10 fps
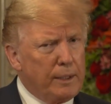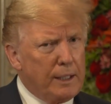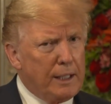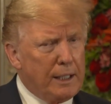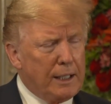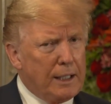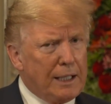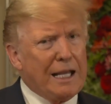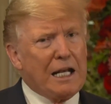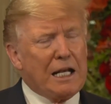And
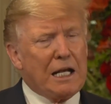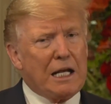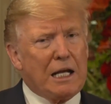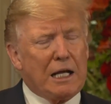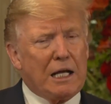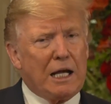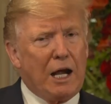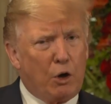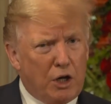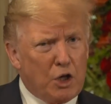again,
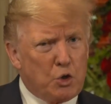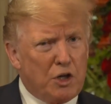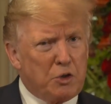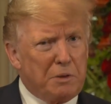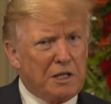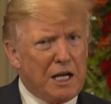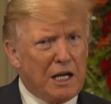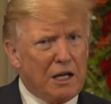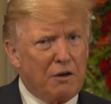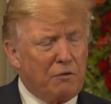our country has been
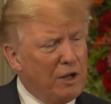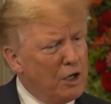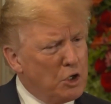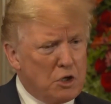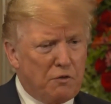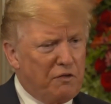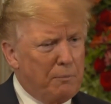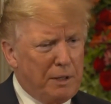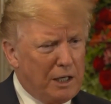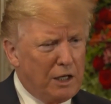taken advantage of for
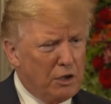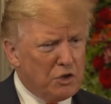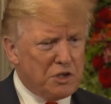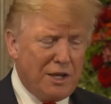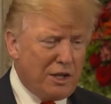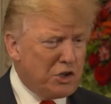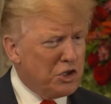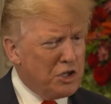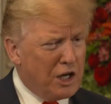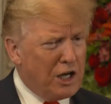many years, and that's
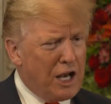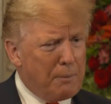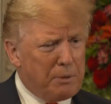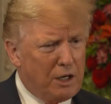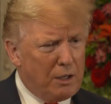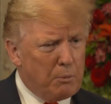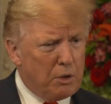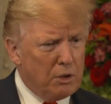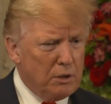just not going to happen anymore.